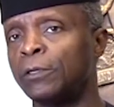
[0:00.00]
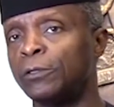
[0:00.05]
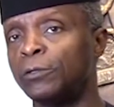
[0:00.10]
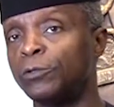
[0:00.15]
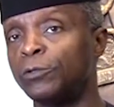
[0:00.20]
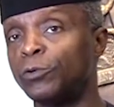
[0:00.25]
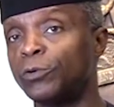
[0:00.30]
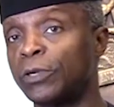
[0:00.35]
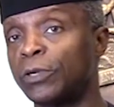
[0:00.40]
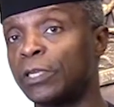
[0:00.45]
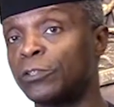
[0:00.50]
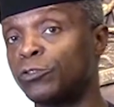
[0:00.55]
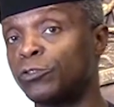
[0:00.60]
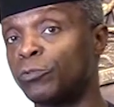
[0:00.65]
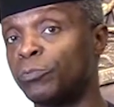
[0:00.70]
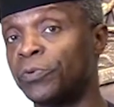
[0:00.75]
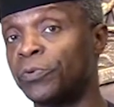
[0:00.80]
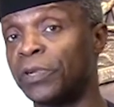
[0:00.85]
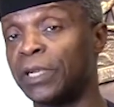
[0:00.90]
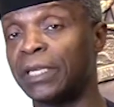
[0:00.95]
Nora
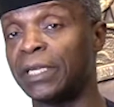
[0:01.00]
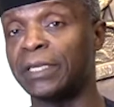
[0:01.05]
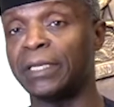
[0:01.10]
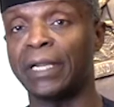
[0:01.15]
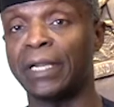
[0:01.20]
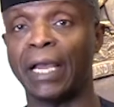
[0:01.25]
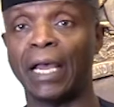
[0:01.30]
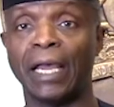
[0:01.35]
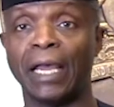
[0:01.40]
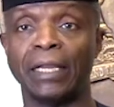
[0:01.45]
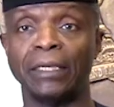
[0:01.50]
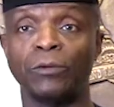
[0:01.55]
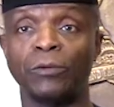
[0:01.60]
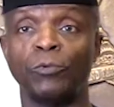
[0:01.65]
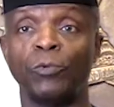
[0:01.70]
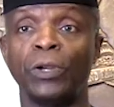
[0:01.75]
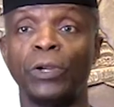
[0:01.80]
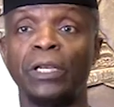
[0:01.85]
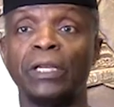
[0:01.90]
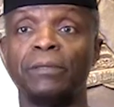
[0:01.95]
Jubrin
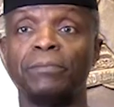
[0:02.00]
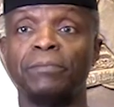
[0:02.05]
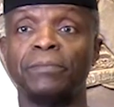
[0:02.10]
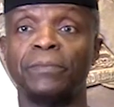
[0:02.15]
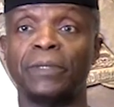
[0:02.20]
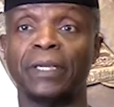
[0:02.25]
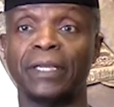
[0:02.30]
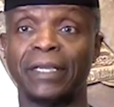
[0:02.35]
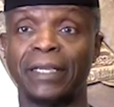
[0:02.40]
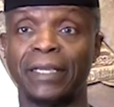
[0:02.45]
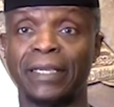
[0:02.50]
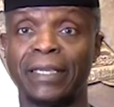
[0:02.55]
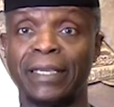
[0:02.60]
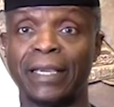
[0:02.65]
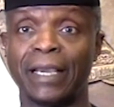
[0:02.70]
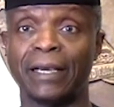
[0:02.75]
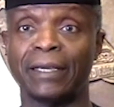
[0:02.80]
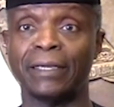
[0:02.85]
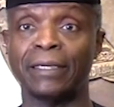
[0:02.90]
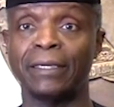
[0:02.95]
and Willem
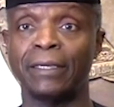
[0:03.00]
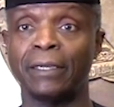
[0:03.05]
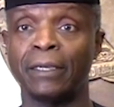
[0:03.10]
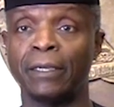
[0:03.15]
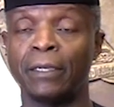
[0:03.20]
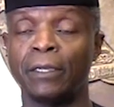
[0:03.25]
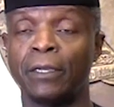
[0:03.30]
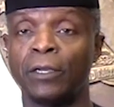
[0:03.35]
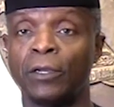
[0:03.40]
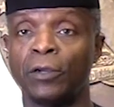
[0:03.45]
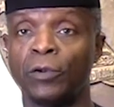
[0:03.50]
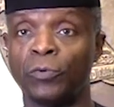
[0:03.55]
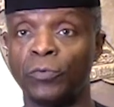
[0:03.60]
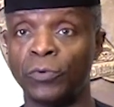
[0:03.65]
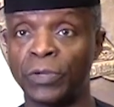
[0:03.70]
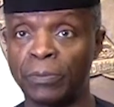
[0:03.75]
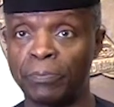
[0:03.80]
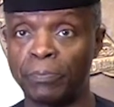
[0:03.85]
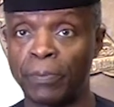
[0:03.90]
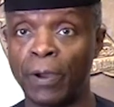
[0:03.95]
Giang
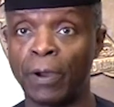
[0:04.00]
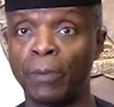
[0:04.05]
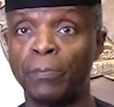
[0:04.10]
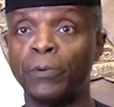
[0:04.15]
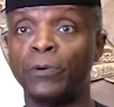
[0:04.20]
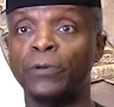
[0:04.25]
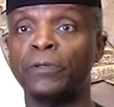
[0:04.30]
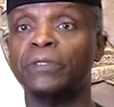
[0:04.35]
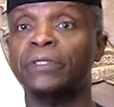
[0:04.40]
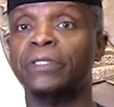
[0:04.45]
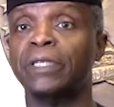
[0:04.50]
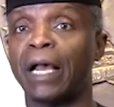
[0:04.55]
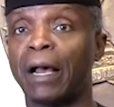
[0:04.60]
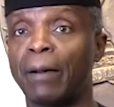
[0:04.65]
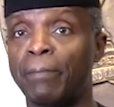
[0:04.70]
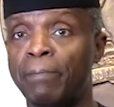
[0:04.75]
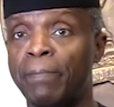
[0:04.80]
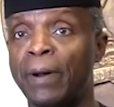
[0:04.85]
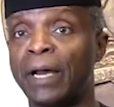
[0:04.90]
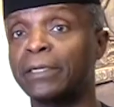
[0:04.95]
repurposed
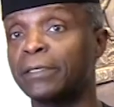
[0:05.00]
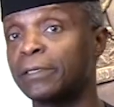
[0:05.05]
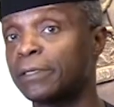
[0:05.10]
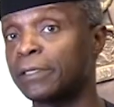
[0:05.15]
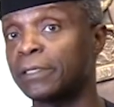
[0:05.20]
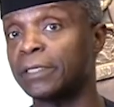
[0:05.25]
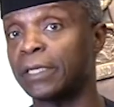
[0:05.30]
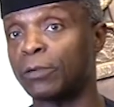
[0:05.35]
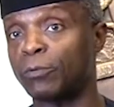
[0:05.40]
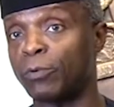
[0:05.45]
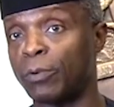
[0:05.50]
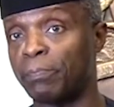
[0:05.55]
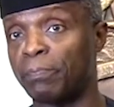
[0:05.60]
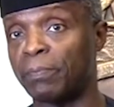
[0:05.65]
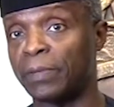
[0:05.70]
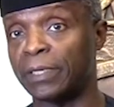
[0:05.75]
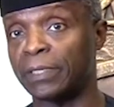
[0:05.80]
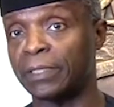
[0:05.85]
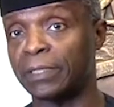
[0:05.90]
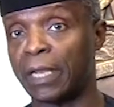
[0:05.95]
abandoned
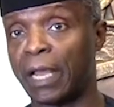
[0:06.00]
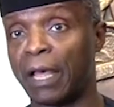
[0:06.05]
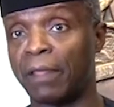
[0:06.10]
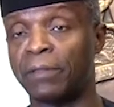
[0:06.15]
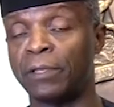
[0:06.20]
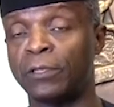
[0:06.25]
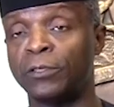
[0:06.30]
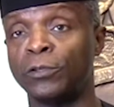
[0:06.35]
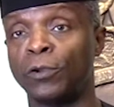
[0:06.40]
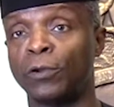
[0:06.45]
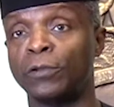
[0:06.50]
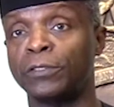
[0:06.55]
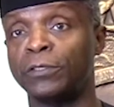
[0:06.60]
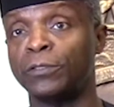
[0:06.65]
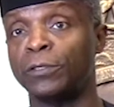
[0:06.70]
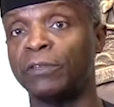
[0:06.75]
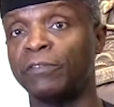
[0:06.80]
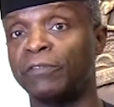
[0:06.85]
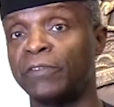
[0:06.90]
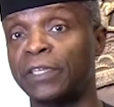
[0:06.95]
equipment at the
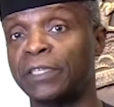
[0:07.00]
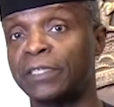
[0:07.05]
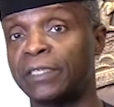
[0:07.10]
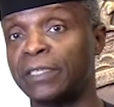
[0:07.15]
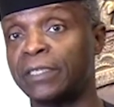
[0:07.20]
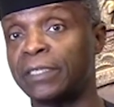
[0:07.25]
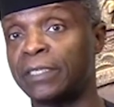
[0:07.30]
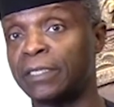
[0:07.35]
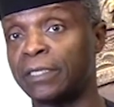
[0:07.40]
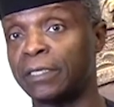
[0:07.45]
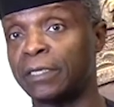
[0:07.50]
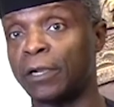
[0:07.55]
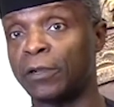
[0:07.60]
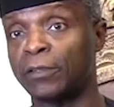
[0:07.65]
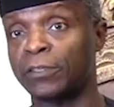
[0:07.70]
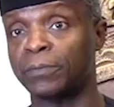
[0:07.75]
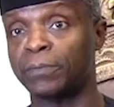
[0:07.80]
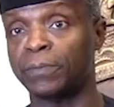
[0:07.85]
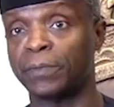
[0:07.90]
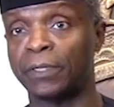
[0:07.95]
Jos University Teaching
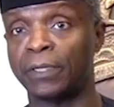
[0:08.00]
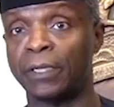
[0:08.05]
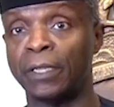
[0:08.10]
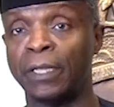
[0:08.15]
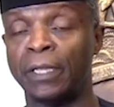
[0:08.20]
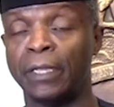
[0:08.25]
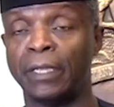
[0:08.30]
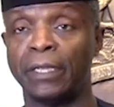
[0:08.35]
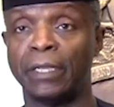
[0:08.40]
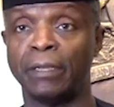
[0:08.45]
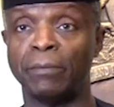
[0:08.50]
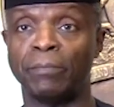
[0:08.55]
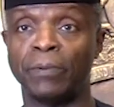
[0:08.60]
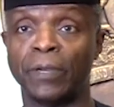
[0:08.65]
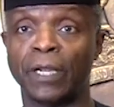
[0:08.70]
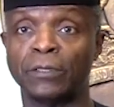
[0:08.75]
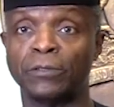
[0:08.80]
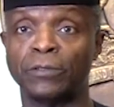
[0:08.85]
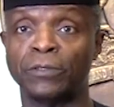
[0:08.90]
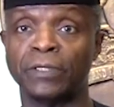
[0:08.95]
Hospital in
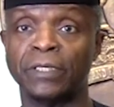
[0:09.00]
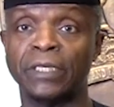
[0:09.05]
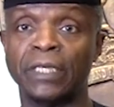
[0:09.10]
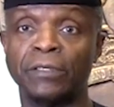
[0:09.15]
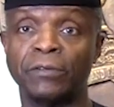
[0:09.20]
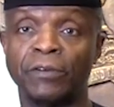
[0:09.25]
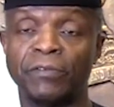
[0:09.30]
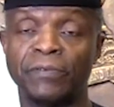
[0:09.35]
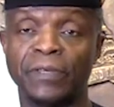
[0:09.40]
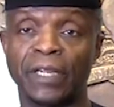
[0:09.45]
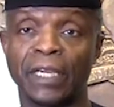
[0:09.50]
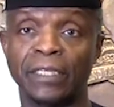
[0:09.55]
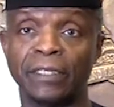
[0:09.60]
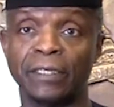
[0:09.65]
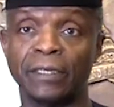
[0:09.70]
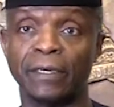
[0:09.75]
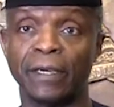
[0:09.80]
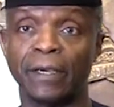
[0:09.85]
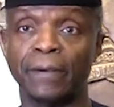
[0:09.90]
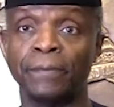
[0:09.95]
Plateau State of
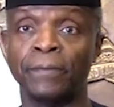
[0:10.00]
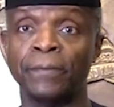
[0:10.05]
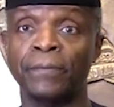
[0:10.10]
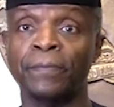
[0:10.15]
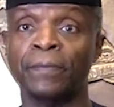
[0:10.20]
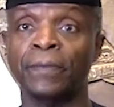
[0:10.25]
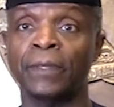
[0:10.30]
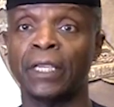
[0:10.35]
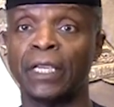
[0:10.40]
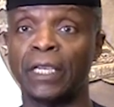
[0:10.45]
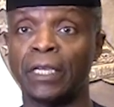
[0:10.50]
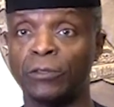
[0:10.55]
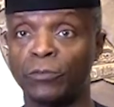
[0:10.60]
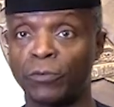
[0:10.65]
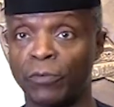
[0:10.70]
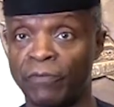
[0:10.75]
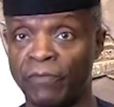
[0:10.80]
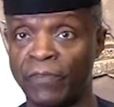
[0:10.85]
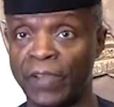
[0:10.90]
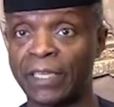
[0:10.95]
Nigeria
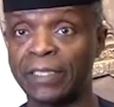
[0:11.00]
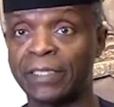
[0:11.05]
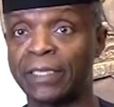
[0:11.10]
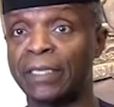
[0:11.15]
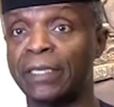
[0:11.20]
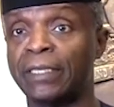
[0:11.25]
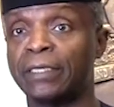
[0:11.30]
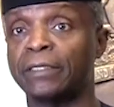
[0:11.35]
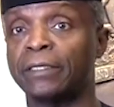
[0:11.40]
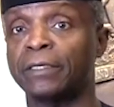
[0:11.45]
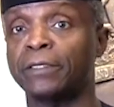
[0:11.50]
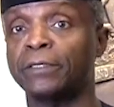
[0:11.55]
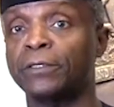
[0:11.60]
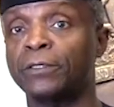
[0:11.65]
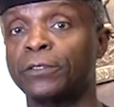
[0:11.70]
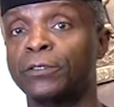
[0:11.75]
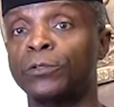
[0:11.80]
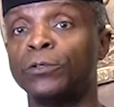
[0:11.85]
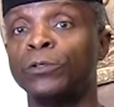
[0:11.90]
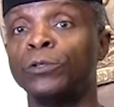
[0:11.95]
into
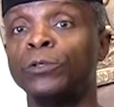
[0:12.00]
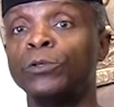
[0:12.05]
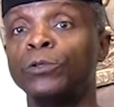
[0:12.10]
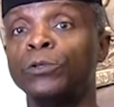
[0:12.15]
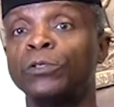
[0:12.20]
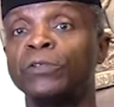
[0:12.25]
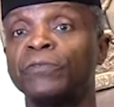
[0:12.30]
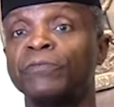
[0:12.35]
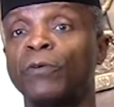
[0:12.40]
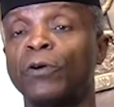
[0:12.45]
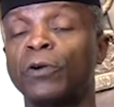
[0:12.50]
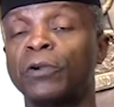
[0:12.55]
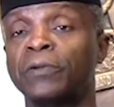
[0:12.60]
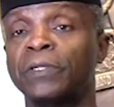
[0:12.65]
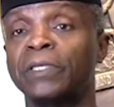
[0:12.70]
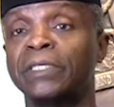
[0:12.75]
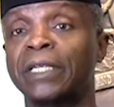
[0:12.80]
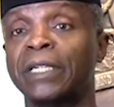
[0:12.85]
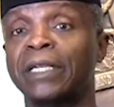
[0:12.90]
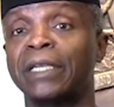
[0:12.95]
ventilators to use for
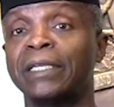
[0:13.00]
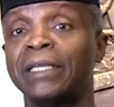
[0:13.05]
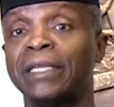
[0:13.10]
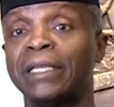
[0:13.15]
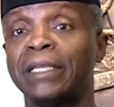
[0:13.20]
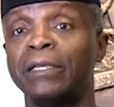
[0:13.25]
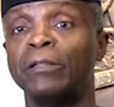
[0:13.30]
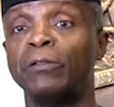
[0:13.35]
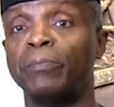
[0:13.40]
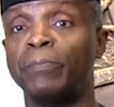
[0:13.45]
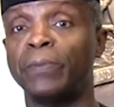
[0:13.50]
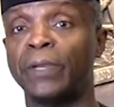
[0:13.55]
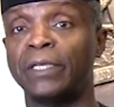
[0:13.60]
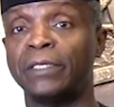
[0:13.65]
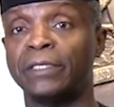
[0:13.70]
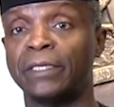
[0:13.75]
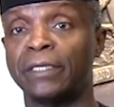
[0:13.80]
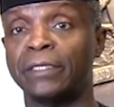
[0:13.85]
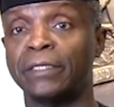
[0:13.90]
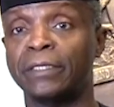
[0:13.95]
critically ill
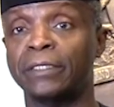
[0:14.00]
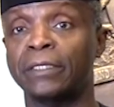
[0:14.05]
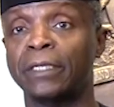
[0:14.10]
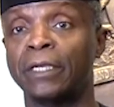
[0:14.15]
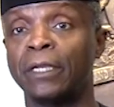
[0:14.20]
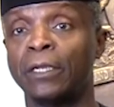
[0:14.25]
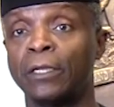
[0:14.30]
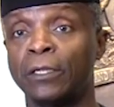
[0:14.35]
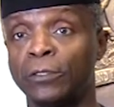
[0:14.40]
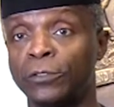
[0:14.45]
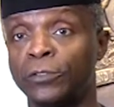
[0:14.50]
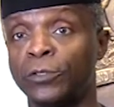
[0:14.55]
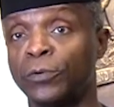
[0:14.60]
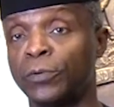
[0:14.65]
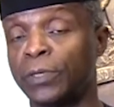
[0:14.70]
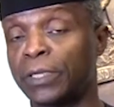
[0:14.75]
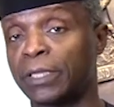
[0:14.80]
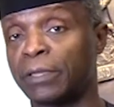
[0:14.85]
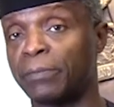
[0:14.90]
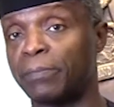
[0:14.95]
patients
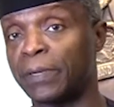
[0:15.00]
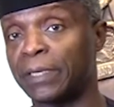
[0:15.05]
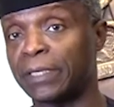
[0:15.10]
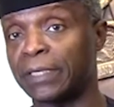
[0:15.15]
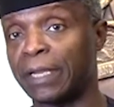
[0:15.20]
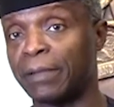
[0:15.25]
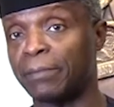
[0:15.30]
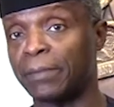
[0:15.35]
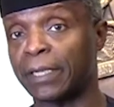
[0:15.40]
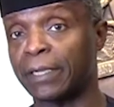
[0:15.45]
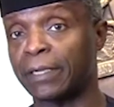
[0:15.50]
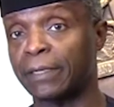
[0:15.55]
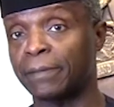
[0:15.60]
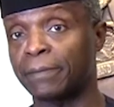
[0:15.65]
during the pandemic.